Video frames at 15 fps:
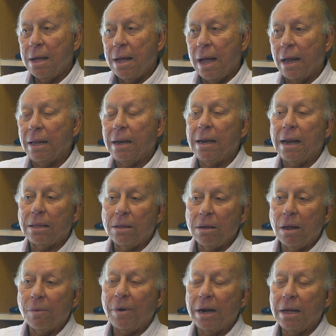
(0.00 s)
And in
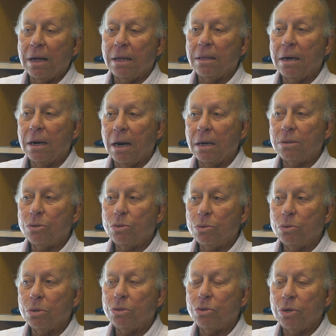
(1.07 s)
Latin America, there are
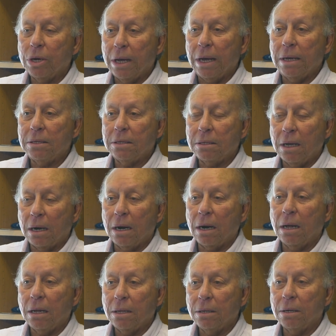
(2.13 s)
two or three cases that
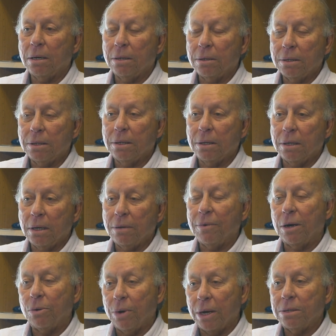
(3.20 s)
are under uh,
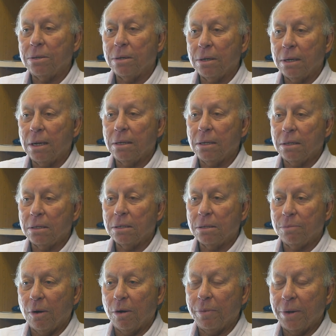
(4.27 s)
evaluation at
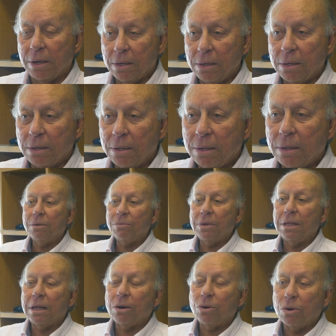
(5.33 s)
this moment. And
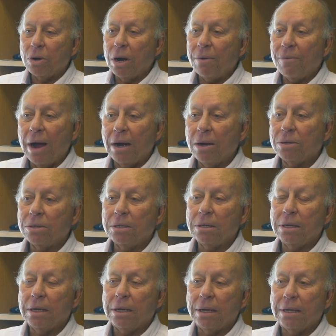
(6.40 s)
with the coronavirus,
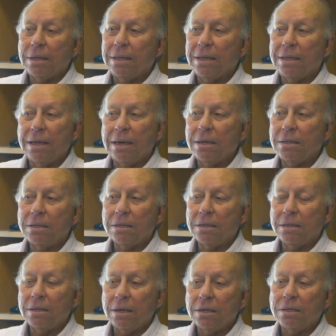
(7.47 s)
uh, there, is,
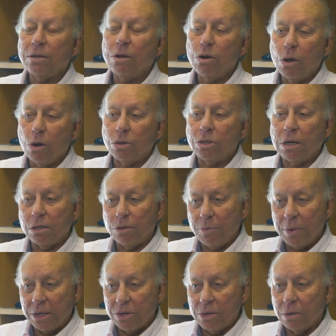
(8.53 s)
there is low
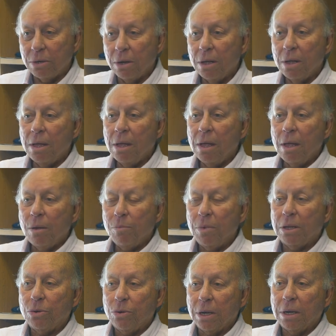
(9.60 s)
transmission
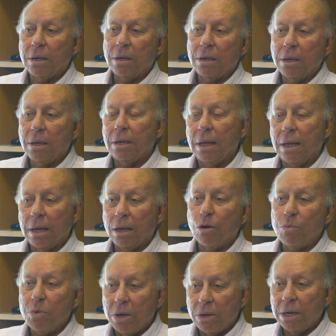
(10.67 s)
between the
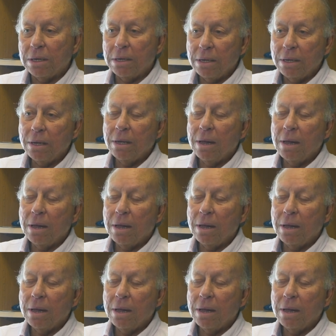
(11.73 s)
community